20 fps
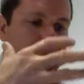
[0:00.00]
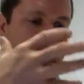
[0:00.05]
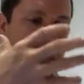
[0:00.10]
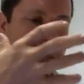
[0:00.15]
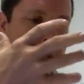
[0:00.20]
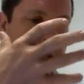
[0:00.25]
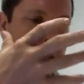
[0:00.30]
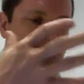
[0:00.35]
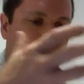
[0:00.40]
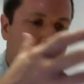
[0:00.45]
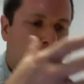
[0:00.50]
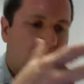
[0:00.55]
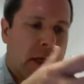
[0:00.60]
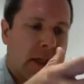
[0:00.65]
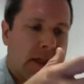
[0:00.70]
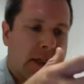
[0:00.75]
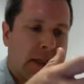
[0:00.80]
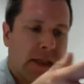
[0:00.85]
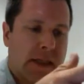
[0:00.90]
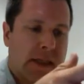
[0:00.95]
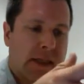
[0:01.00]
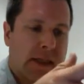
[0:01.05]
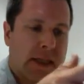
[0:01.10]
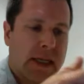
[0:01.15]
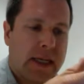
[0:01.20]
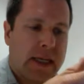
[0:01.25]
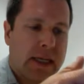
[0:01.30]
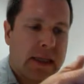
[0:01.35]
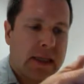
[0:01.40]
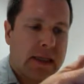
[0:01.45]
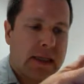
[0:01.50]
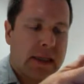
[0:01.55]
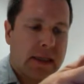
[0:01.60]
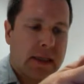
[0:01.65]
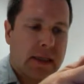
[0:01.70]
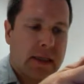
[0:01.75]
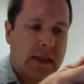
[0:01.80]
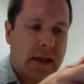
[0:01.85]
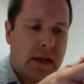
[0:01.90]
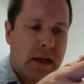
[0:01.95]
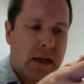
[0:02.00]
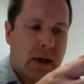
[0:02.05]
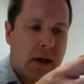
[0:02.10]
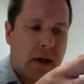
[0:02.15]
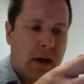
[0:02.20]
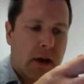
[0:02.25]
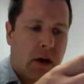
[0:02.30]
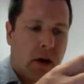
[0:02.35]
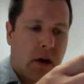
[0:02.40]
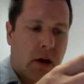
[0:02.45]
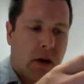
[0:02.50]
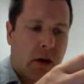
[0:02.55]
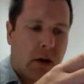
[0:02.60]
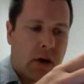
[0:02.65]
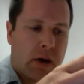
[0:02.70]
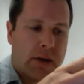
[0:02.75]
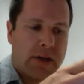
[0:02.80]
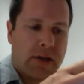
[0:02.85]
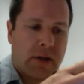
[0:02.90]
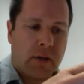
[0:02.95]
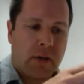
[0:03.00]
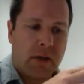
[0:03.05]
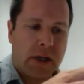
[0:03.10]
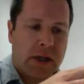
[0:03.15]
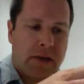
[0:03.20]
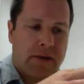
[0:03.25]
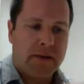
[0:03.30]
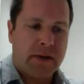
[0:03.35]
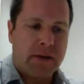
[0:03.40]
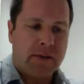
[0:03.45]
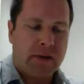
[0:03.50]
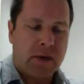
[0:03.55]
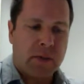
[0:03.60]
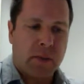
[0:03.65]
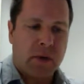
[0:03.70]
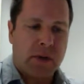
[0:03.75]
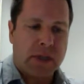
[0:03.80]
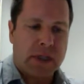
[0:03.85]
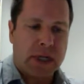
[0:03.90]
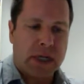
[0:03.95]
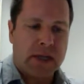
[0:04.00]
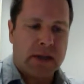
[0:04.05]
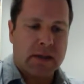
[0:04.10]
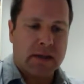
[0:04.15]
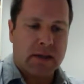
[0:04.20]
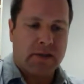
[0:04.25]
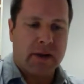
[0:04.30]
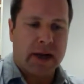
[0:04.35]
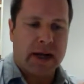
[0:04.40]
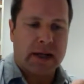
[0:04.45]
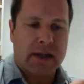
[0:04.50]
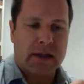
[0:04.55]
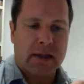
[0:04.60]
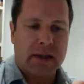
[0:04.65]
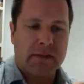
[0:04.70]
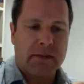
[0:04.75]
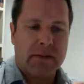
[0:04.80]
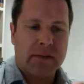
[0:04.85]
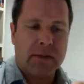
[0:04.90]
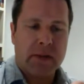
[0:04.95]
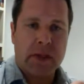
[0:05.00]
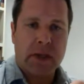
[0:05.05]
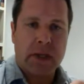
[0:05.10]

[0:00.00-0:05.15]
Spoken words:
so nuts and seeds are also only 50% as effective